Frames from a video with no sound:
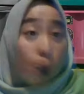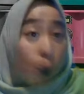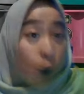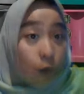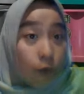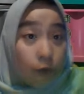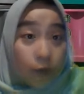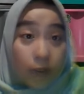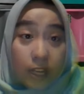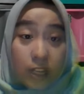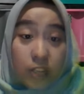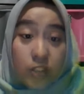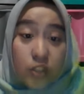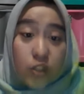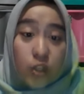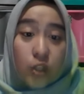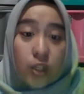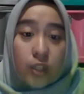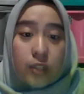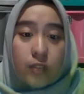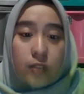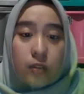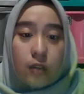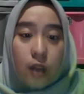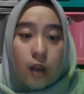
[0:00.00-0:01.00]
of
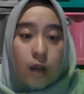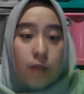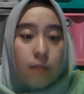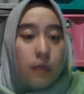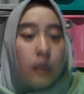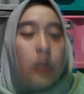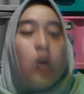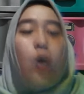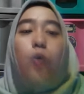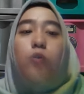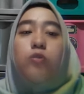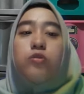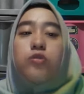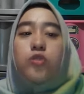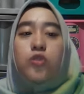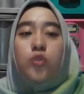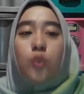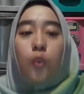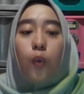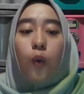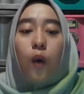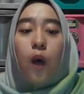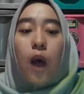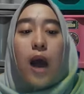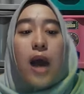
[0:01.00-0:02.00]
results, but
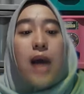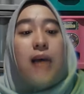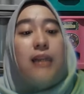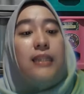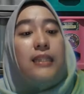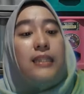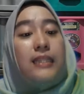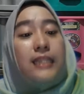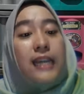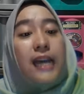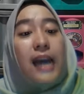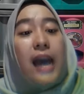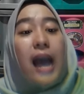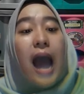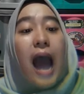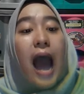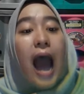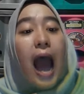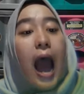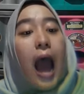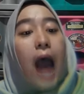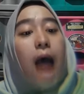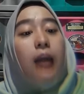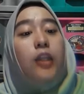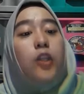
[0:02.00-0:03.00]
also the
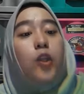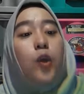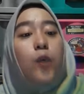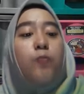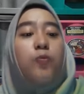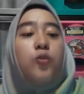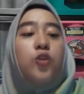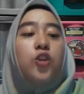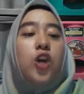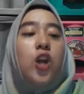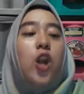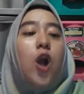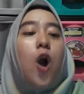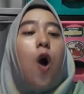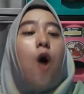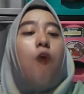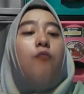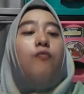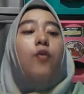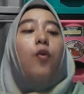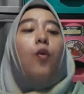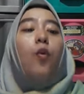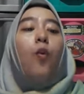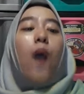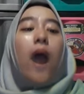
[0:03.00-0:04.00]
adoption
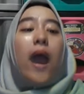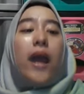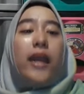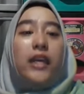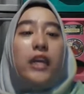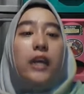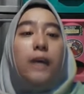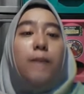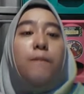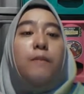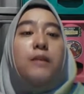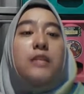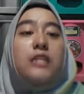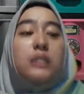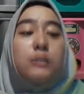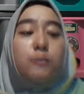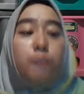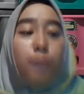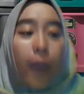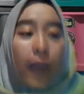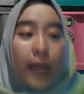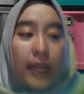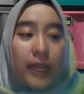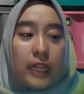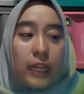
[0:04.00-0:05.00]
of a wider
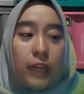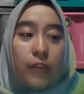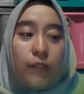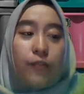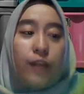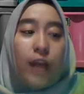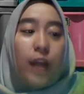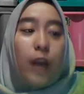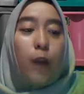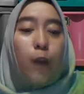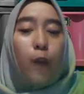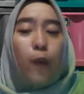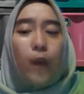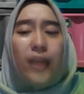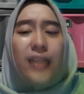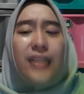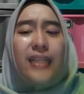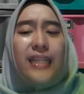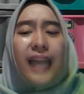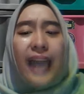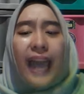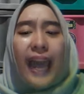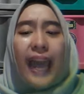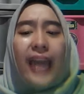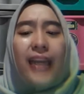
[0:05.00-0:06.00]
perspective that
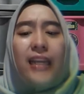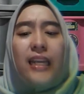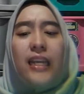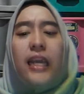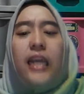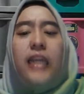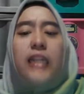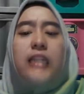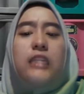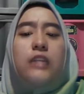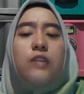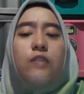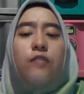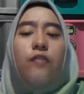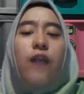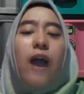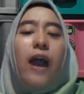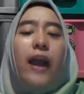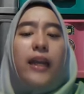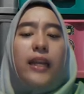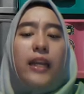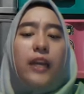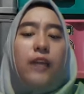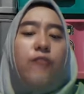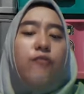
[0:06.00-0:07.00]
will aid in
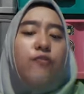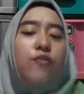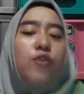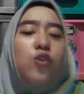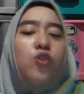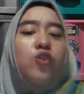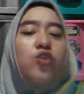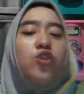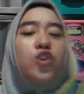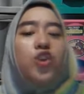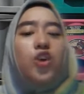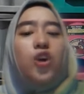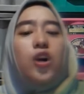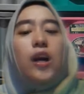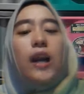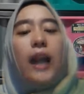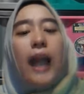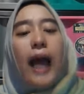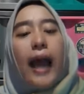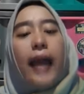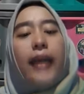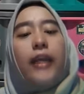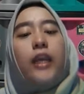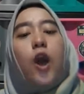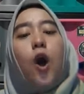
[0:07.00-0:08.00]
defining future
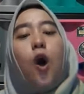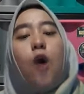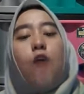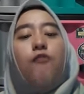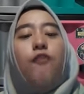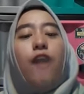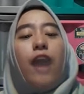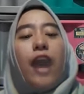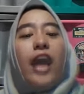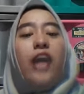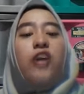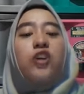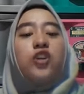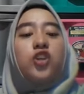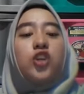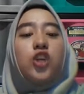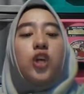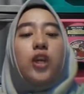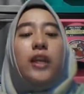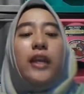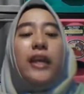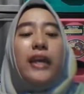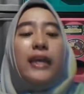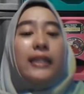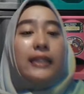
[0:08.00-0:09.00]
line of
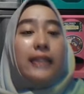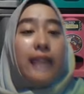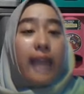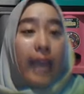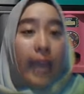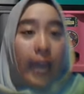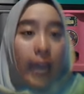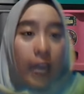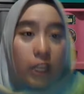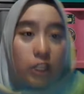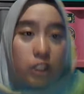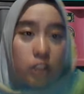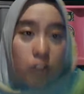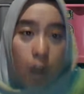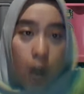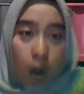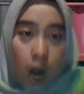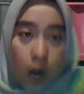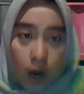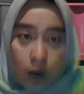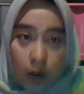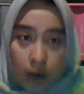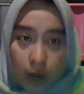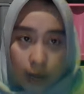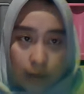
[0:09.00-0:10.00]
action in the
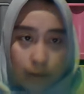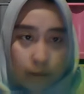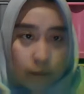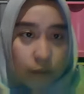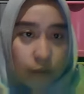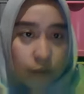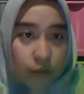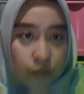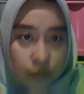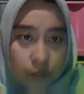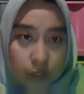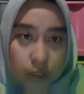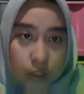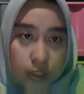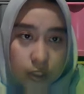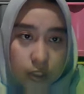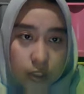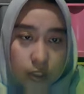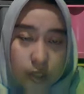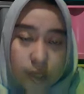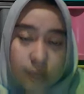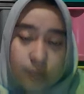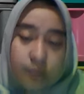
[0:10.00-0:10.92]
HRM field.